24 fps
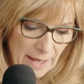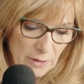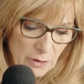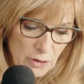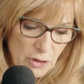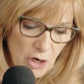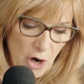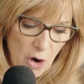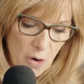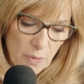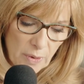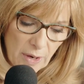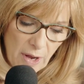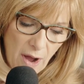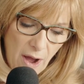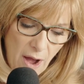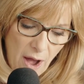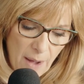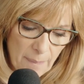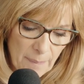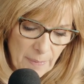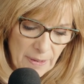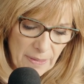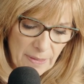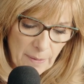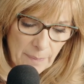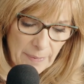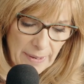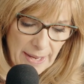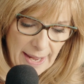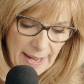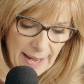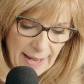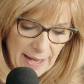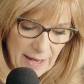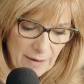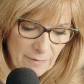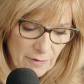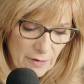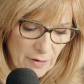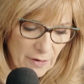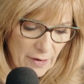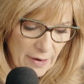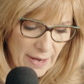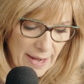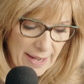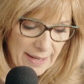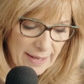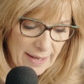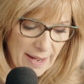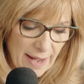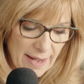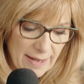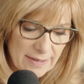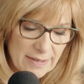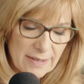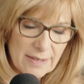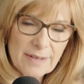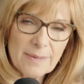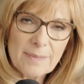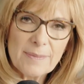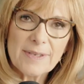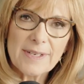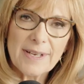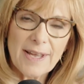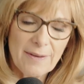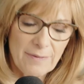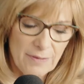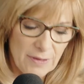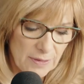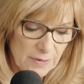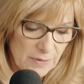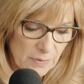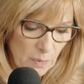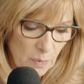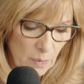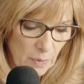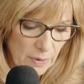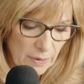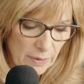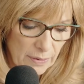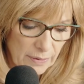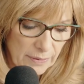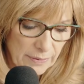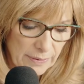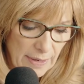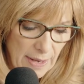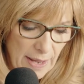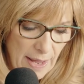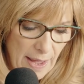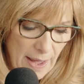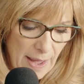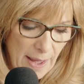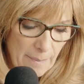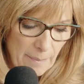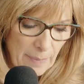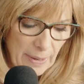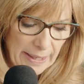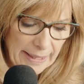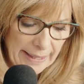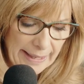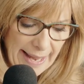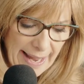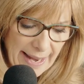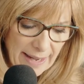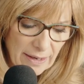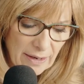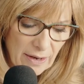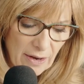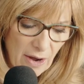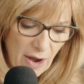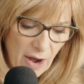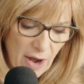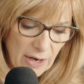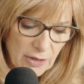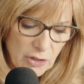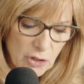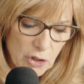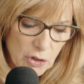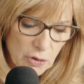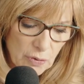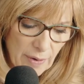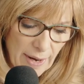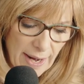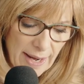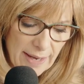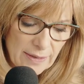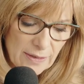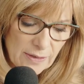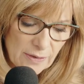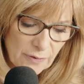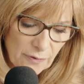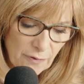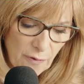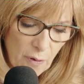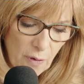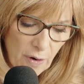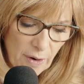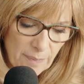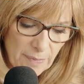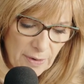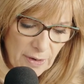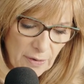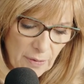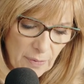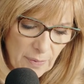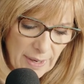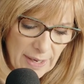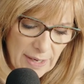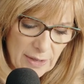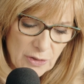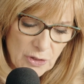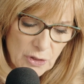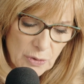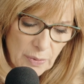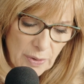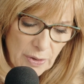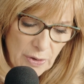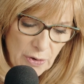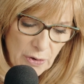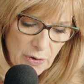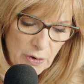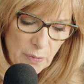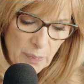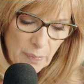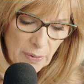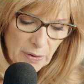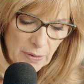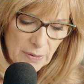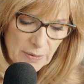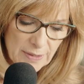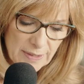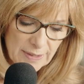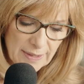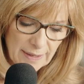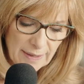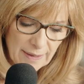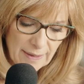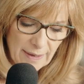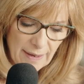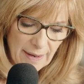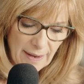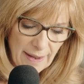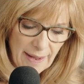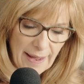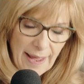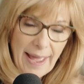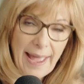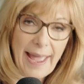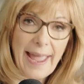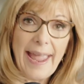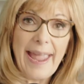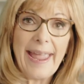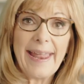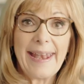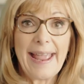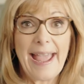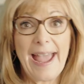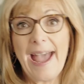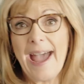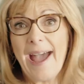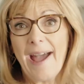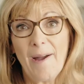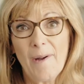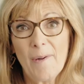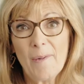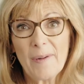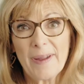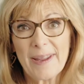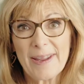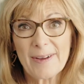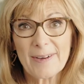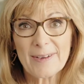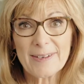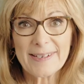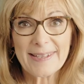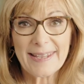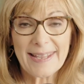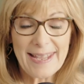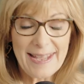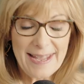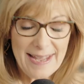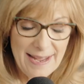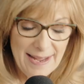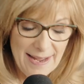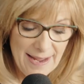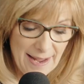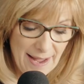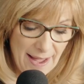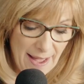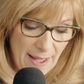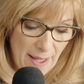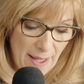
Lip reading: Don't copy the behavior and customs of this world, but let God transform you into a new person. And how? Here's the key.